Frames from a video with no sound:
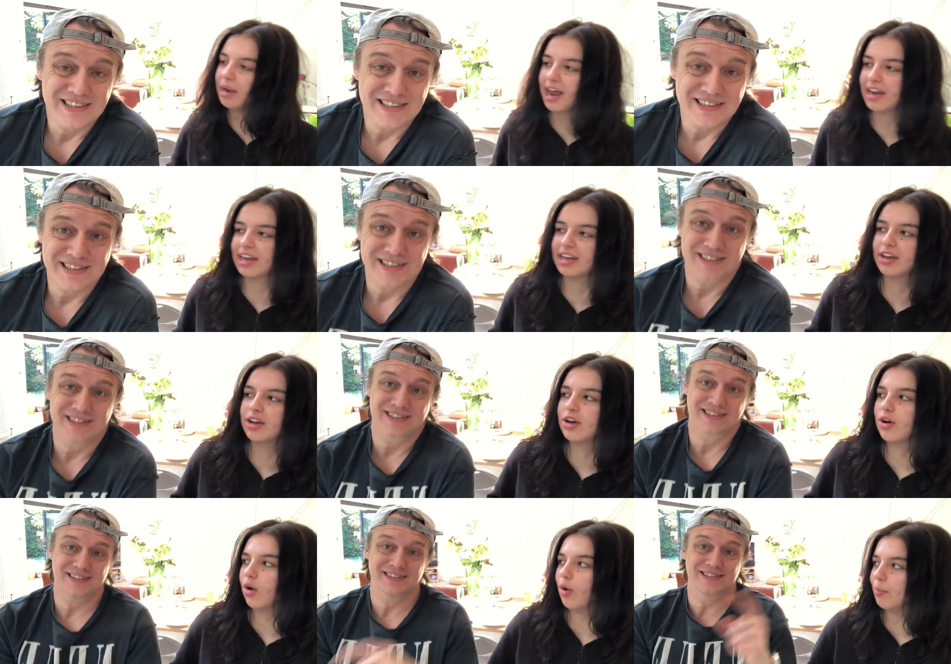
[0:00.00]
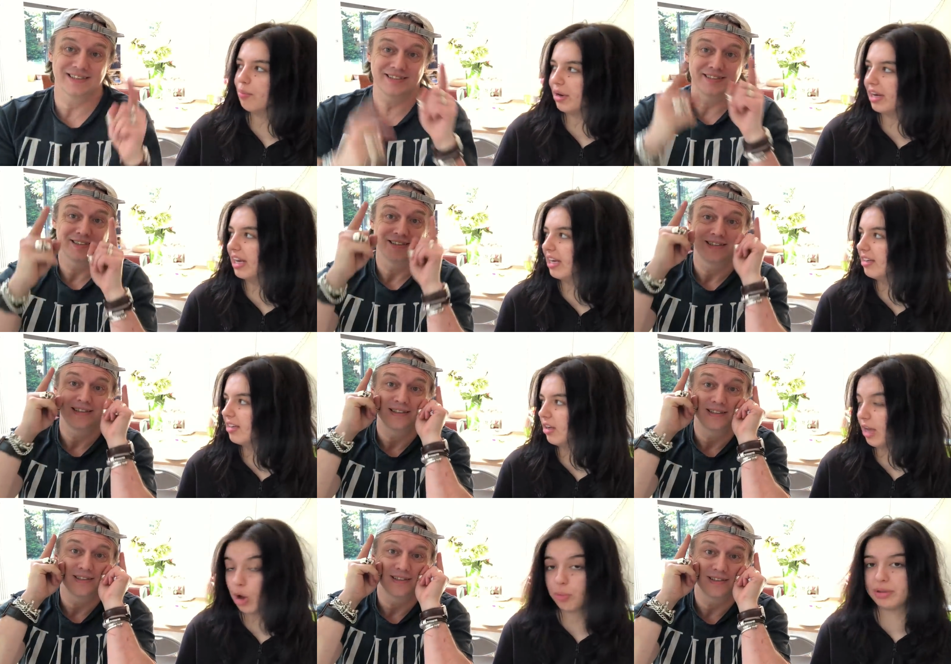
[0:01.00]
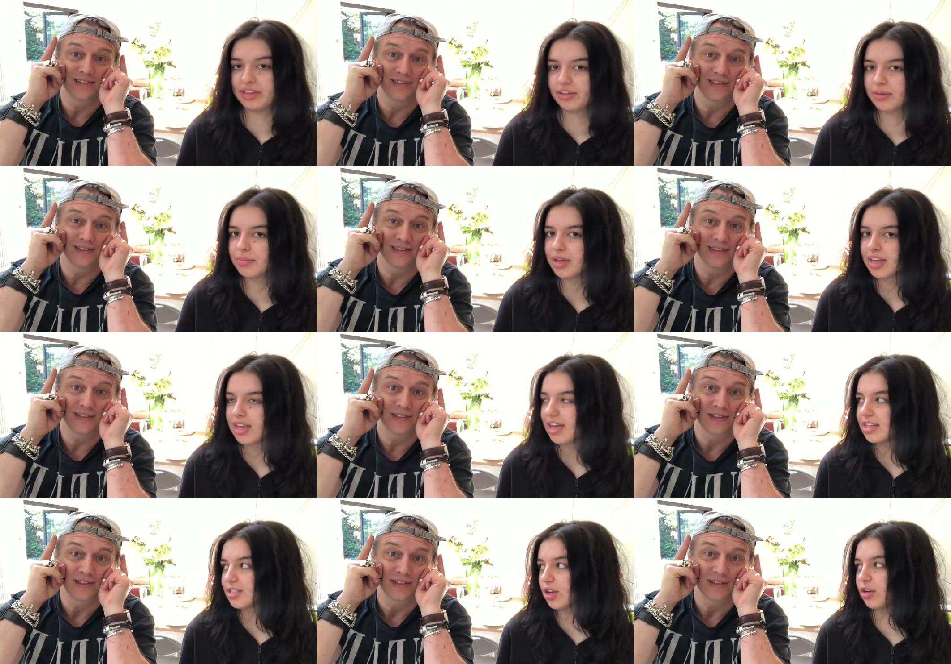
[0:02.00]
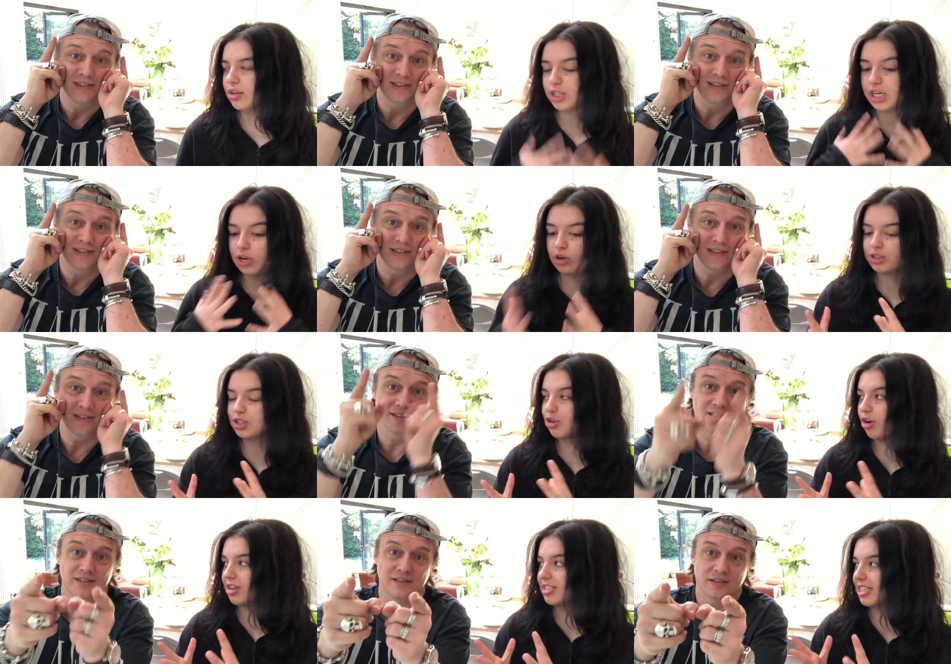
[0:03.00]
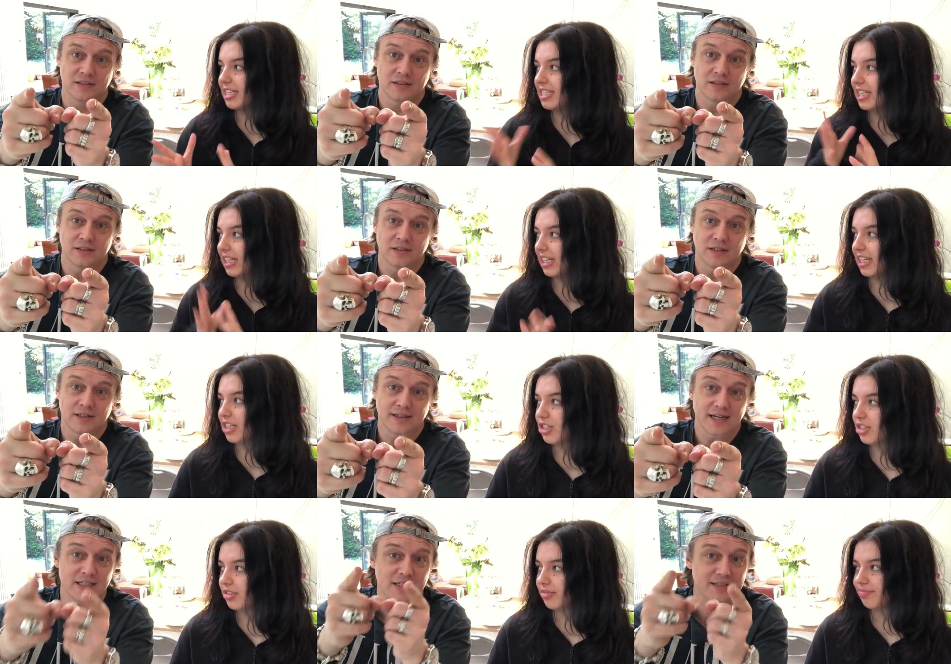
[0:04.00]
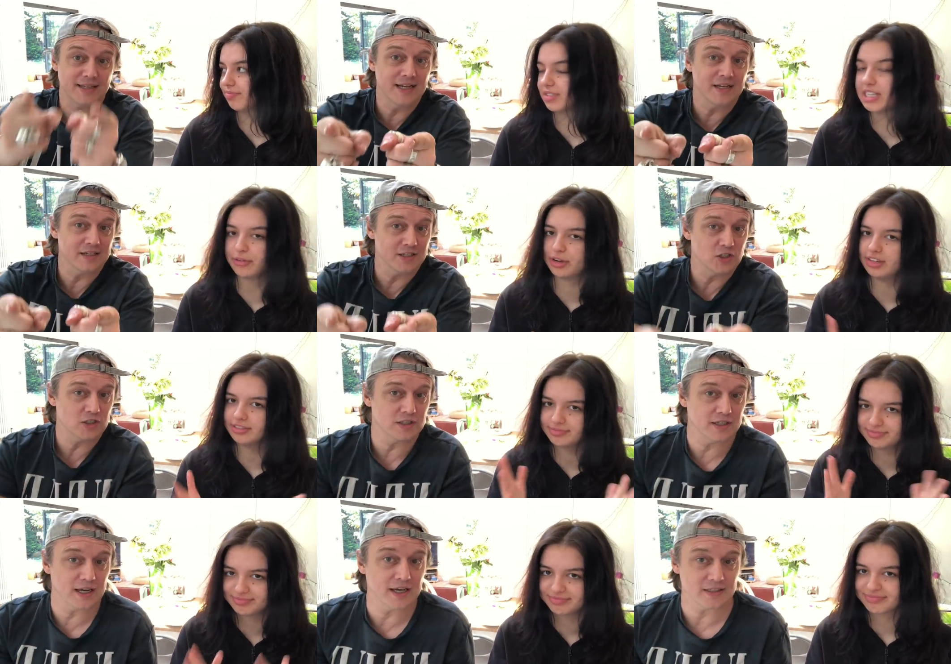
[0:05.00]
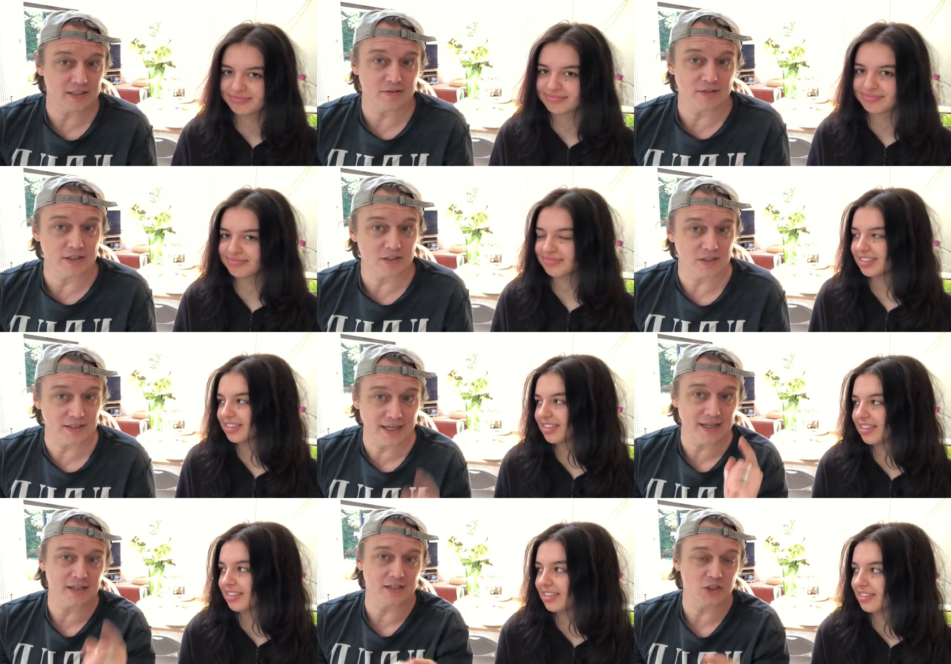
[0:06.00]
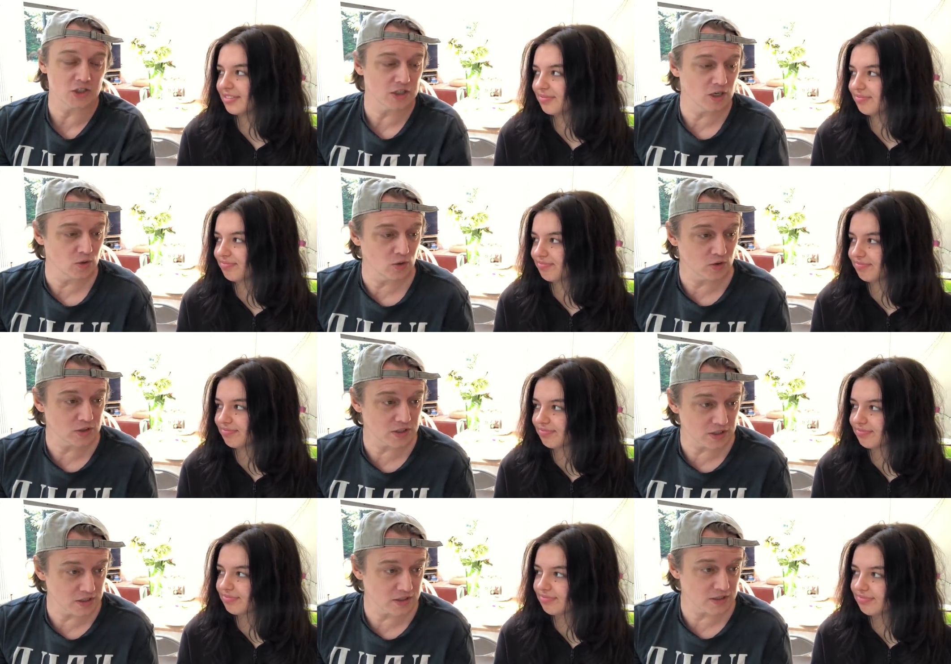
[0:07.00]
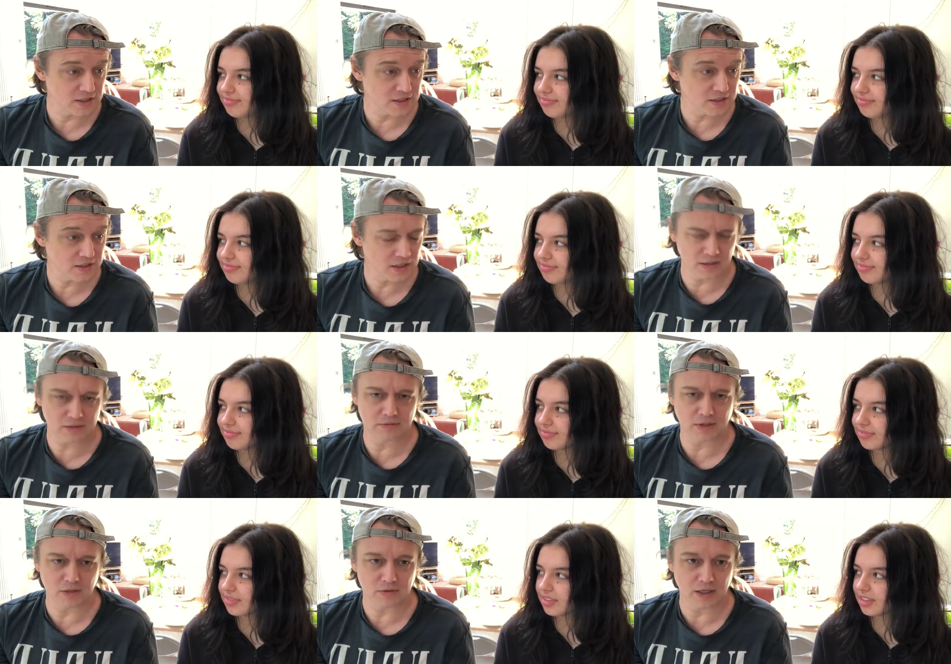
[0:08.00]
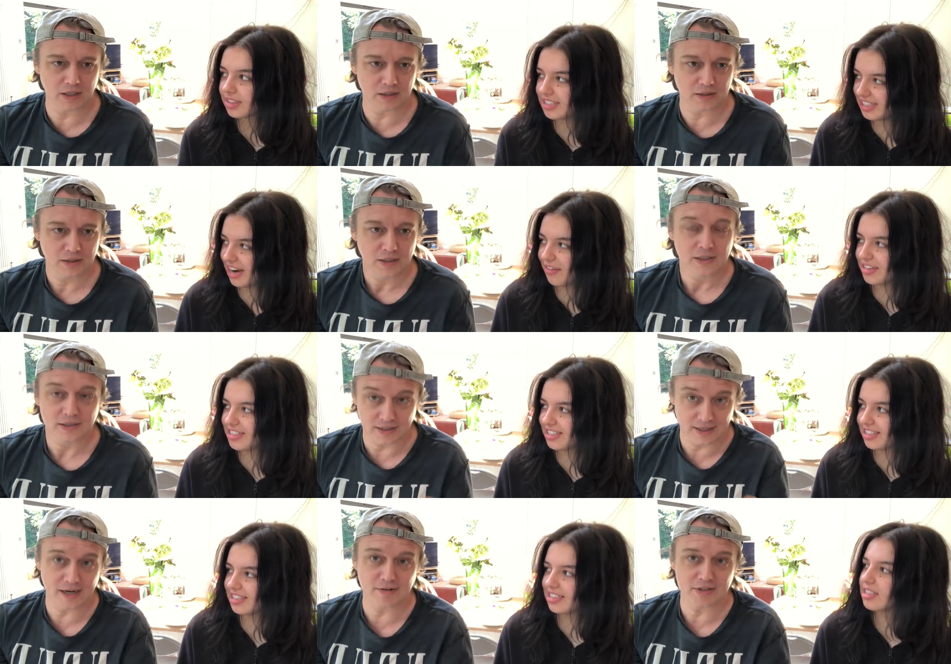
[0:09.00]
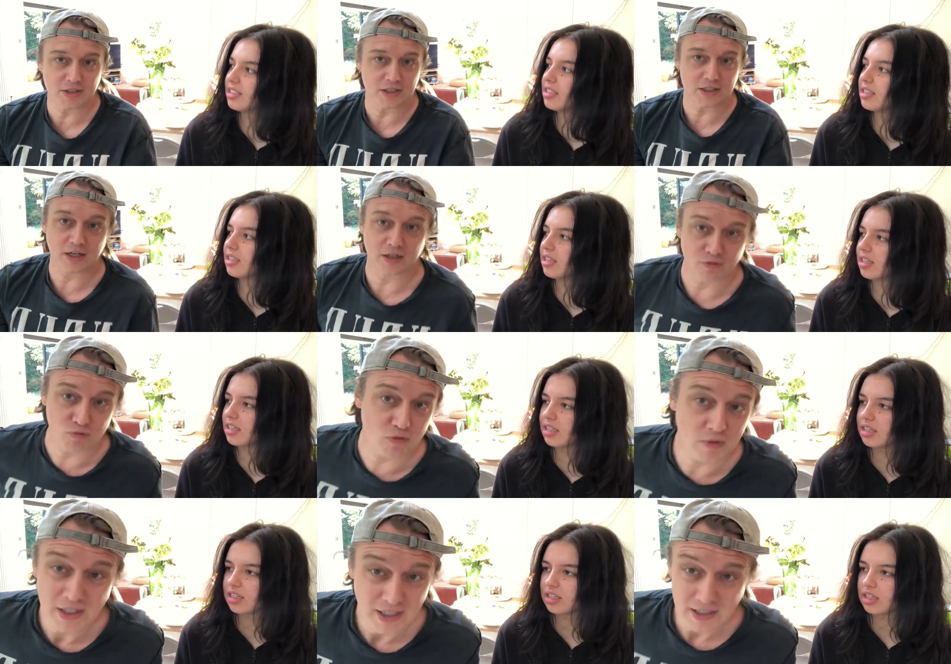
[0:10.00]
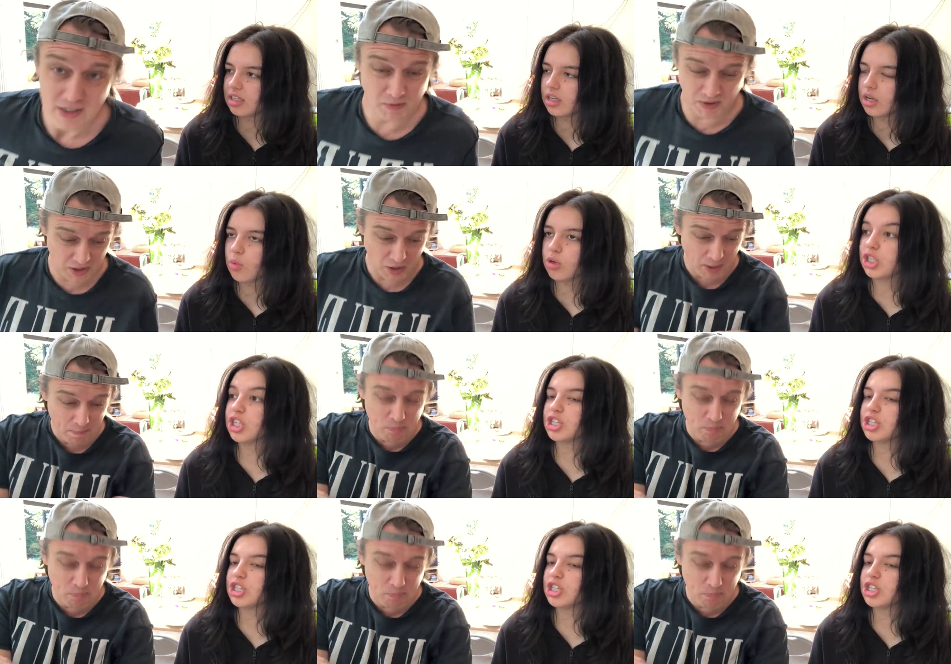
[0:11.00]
Speaker 1: planning on bringing helping them. So she lost trust in Dinklage. Yes, yeah, so Dinklage. Tyrion.
Speaker 2: Yeah, Tyrion. So Dinklage is no longer Cersei's. Uh, no, uh, Daenerys. Daenerys's kind of you well, know, she